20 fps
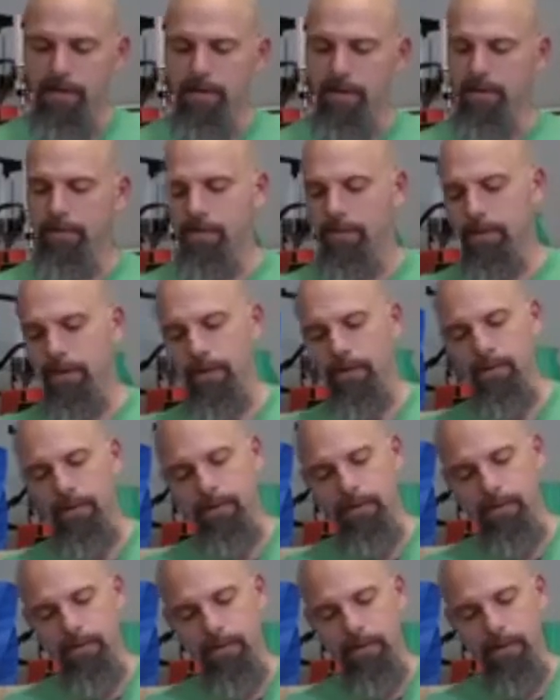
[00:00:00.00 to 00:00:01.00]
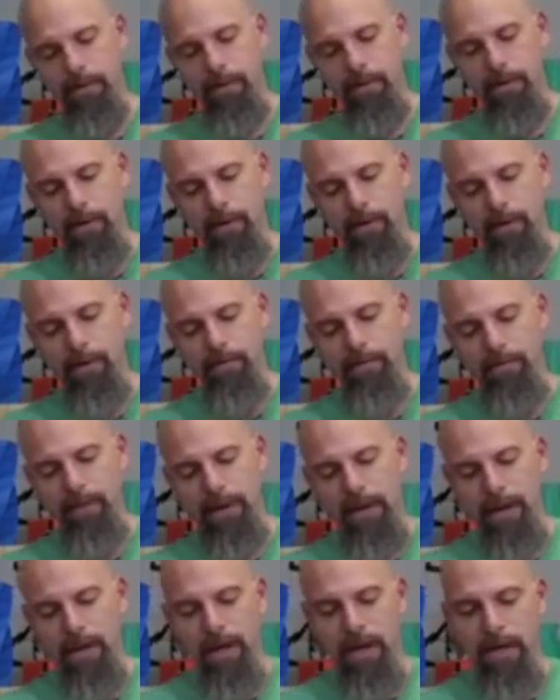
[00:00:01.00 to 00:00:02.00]
Good, good, good call.
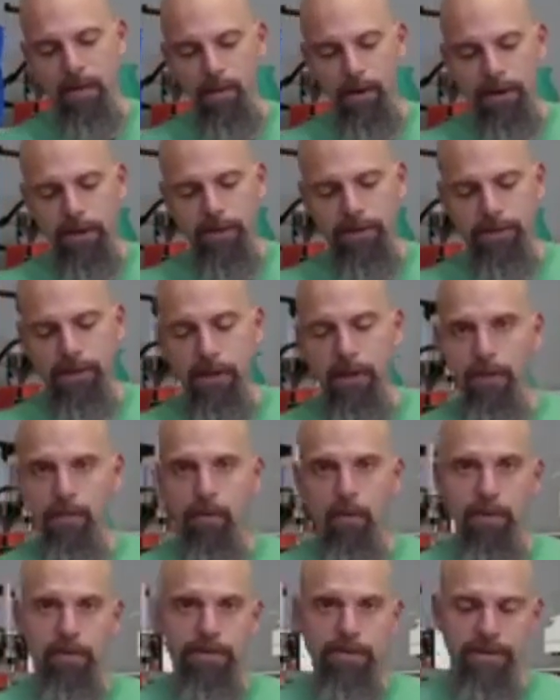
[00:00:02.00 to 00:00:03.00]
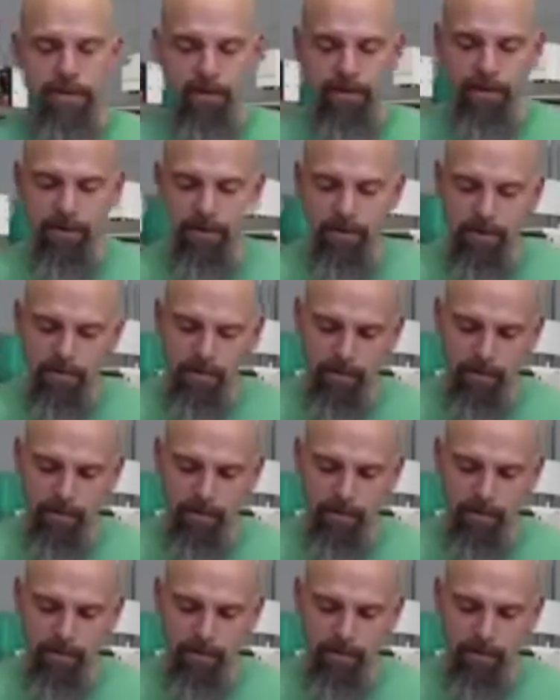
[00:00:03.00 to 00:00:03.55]
It would use a little more material,